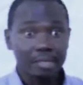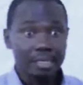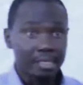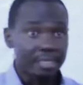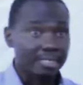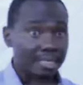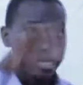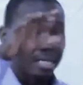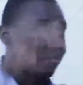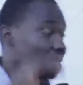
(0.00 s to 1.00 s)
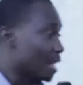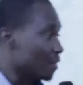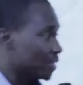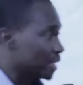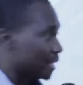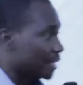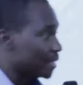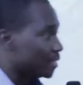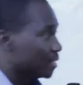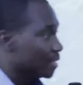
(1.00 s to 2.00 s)
inside here and even outside
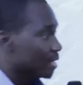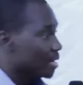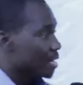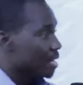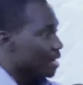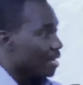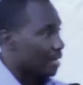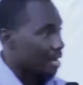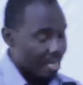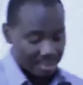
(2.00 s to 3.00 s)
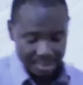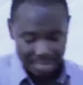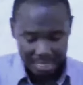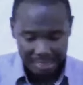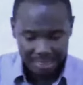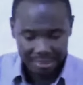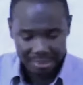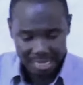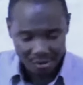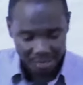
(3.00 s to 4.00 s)
and ask and
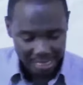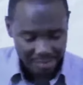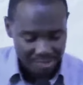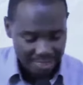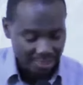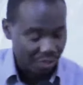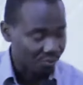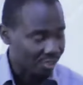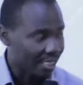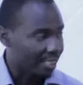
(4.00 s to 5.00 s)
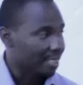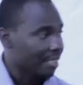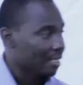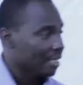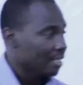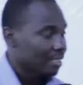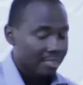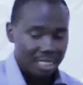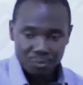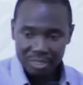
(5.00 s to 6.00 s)
list down A, B, C, D to Z,
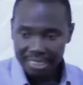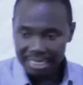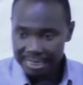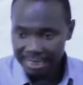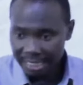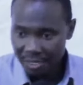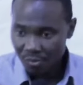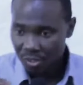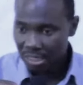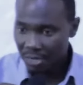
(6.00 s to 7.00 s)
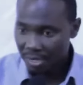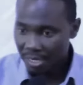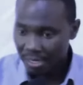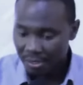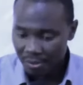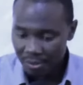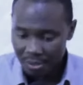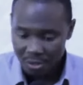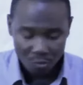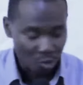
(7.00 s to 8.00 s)
that we start saying what
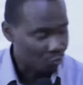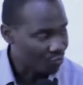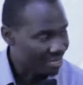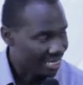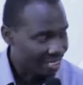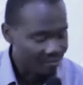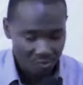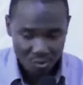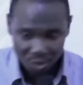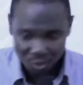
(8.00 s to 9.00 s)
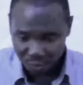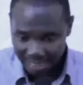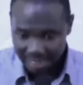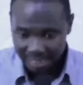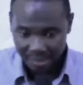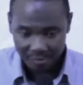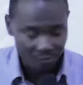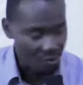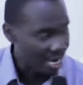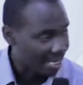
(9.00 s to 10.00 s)
we believe God's will
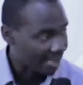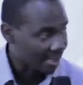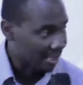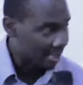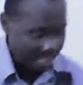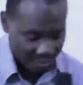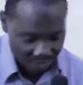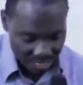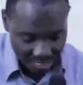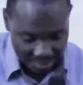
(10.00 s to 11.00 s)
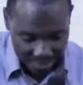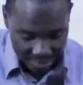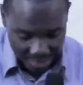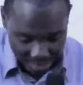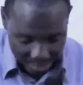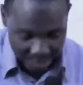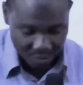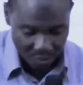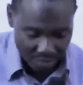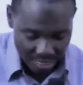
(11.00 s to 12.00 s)
for us is as far as A is
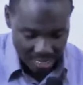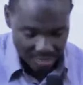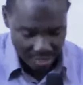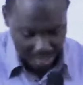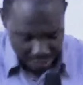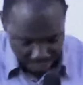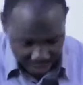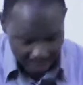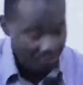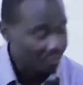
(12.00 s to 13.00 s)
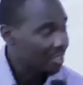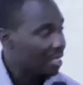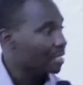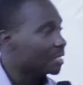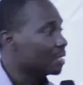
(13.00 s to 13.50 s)
concerned, B is concerned,